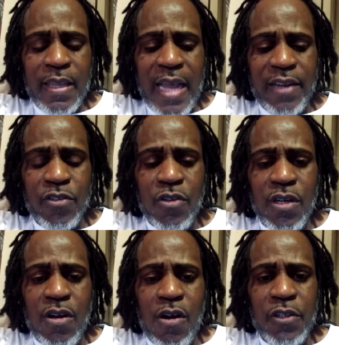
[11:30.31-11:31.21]
God is going
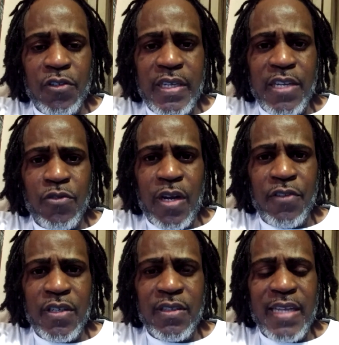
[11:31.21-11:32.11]
to call you to
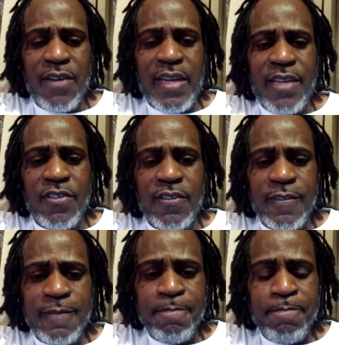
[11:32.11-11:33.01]
Israel, Gentile
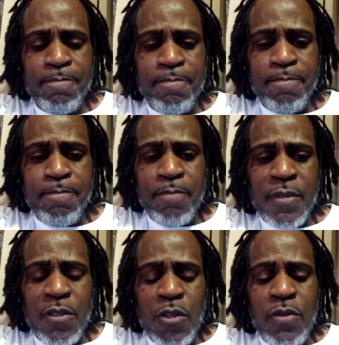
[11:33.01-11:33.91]
nations.
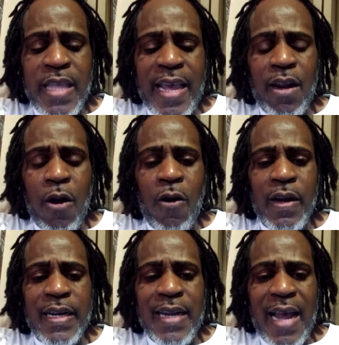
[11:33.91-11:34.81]
You that
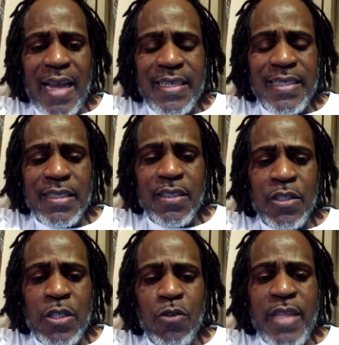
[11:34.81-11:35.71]
are not,
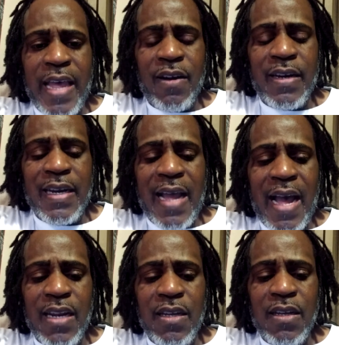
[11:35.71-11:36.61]
you that are
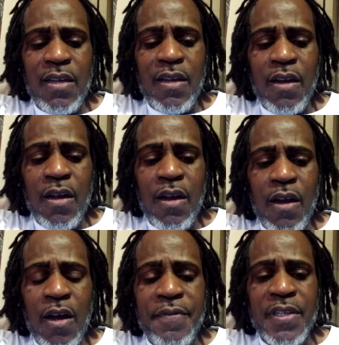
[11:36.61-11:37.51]
not
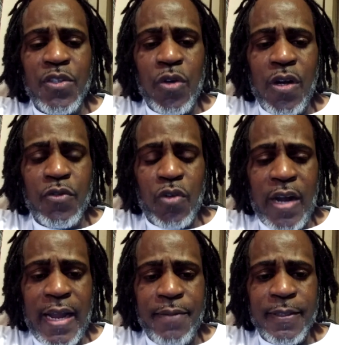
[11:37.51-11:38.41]
of the 12
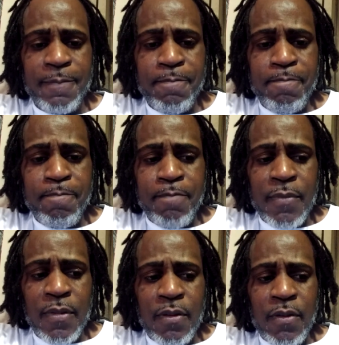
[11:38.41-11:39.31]
tribes,
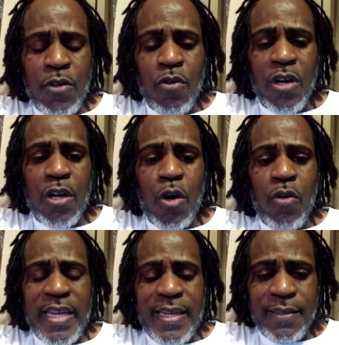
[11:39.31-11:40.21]
you are
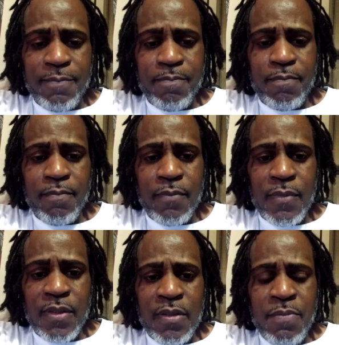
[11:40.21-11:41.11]
goi,
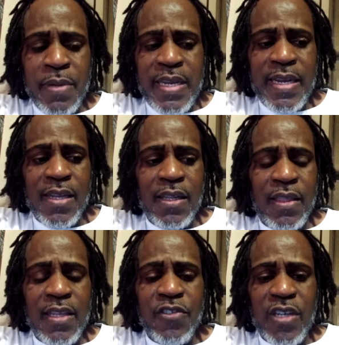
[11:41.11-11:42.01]
being
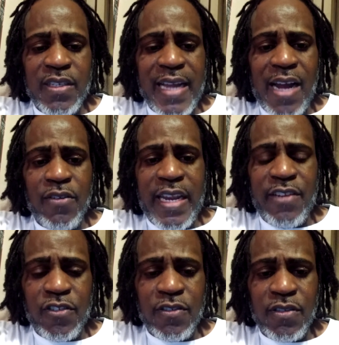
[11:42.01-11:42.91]
the Gentile
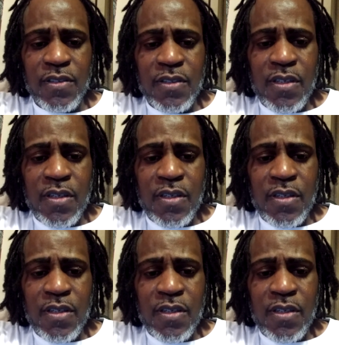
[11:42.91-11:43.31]
nations.